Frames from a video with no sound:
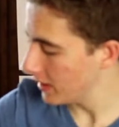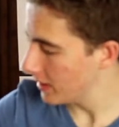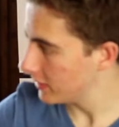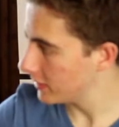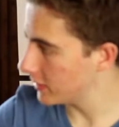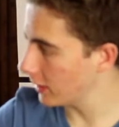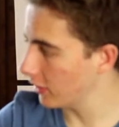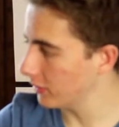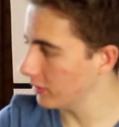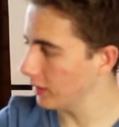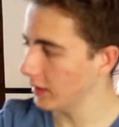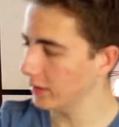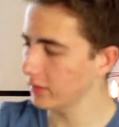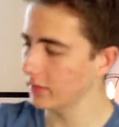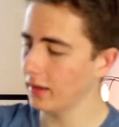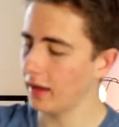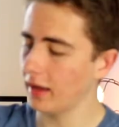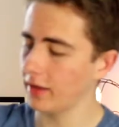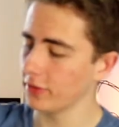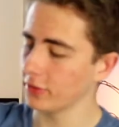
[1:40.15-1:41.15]
So
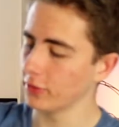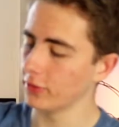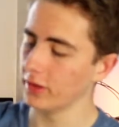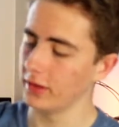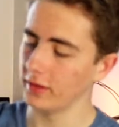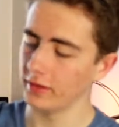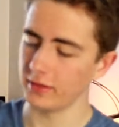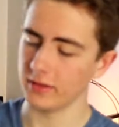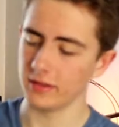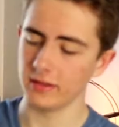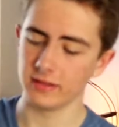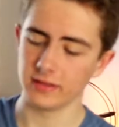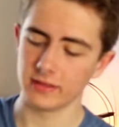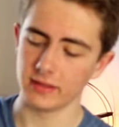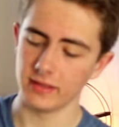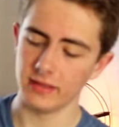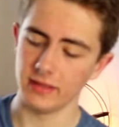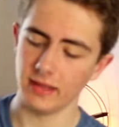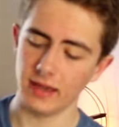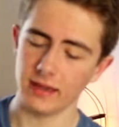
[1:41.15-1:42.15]
as always, it's
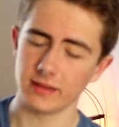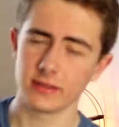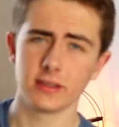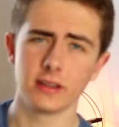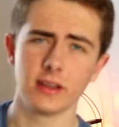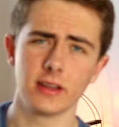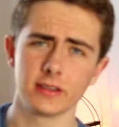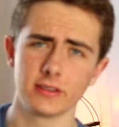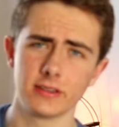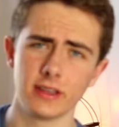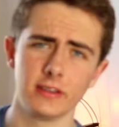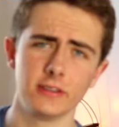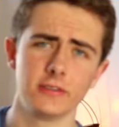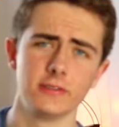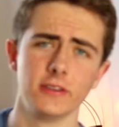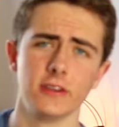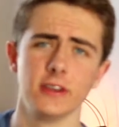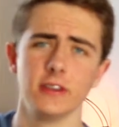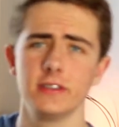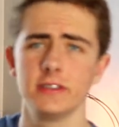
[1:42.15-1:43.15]
the SLR stands for